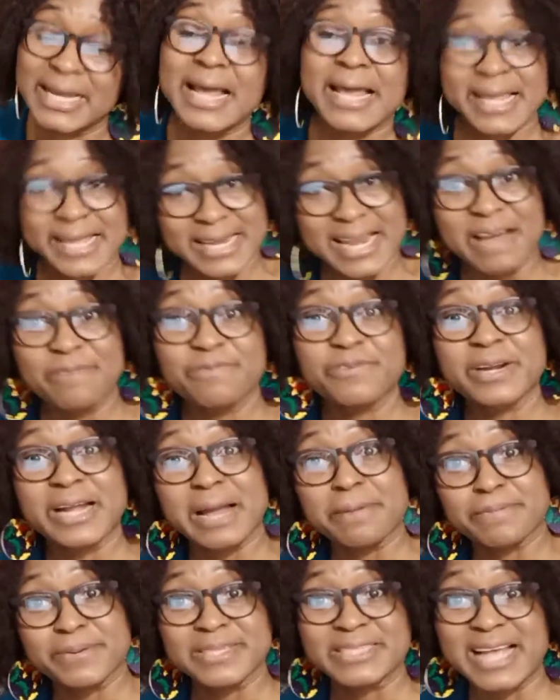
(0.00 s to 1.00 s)
in
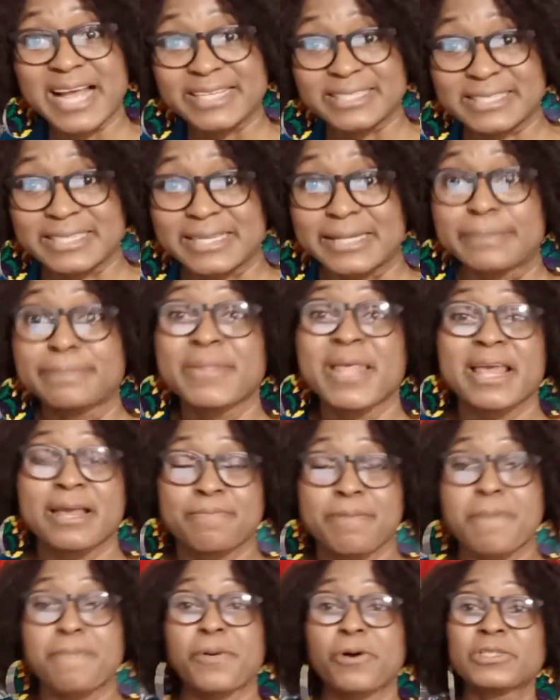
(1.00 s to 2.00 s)
Africa precisely,
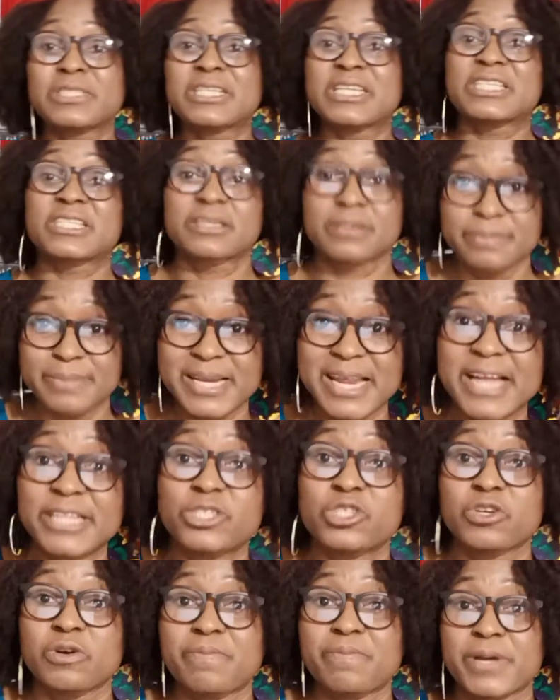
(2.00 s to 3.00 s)
people
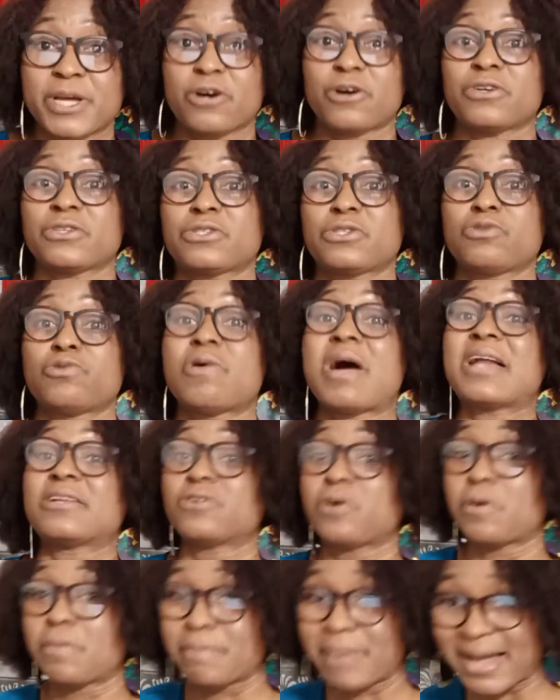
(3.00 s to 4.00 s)
discriminate you because you are
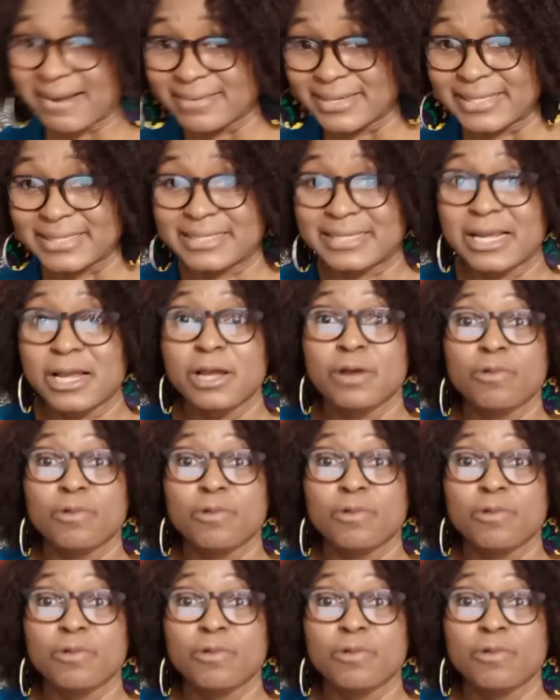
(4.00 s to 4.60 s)
not married.